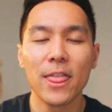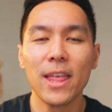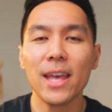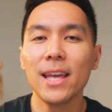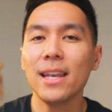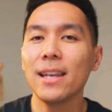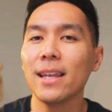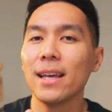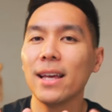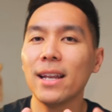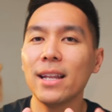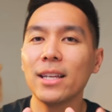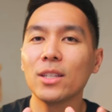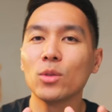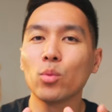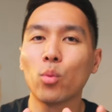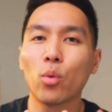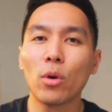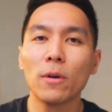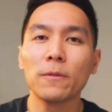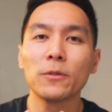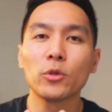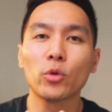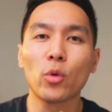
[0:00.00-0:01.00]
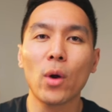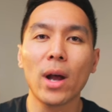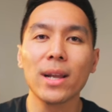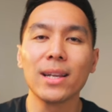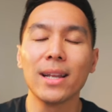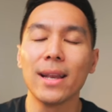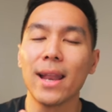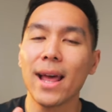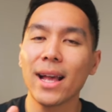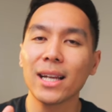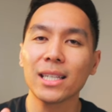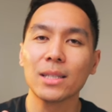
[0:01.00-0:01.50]
Then it is worth trying
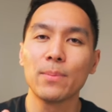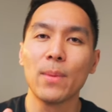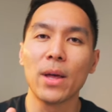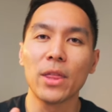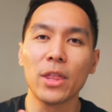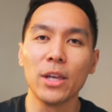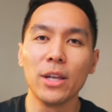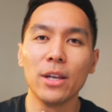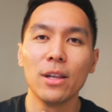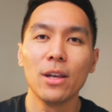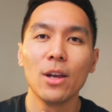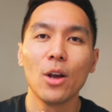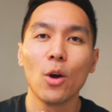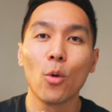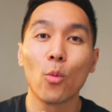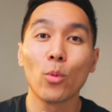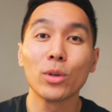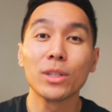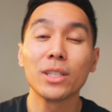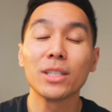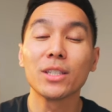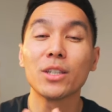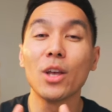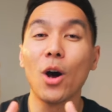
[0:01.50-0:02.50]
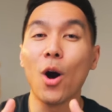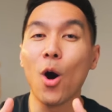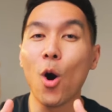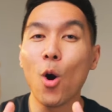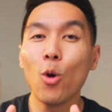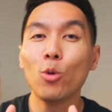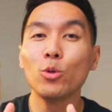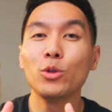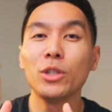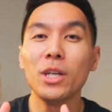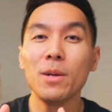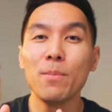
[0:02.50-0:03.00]
the next method, which is the
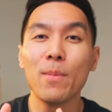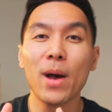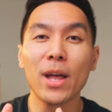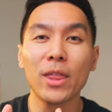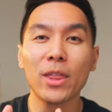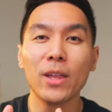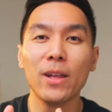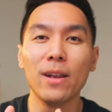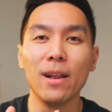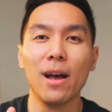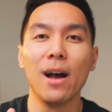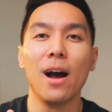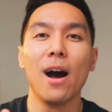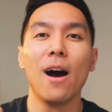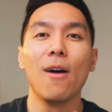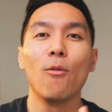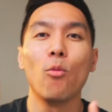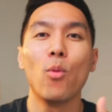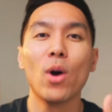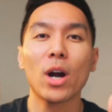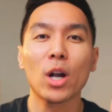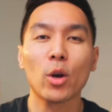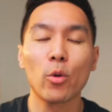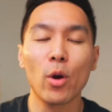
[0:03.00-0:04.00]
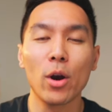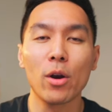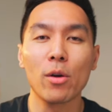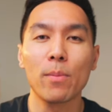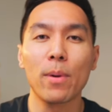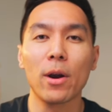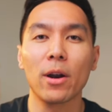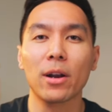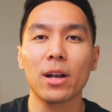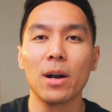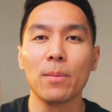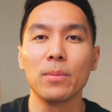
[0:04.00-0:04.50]
OG method of what credit
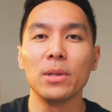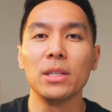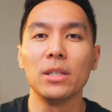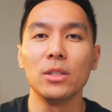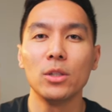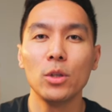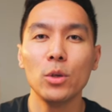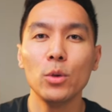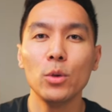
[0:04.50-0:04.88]
repair companies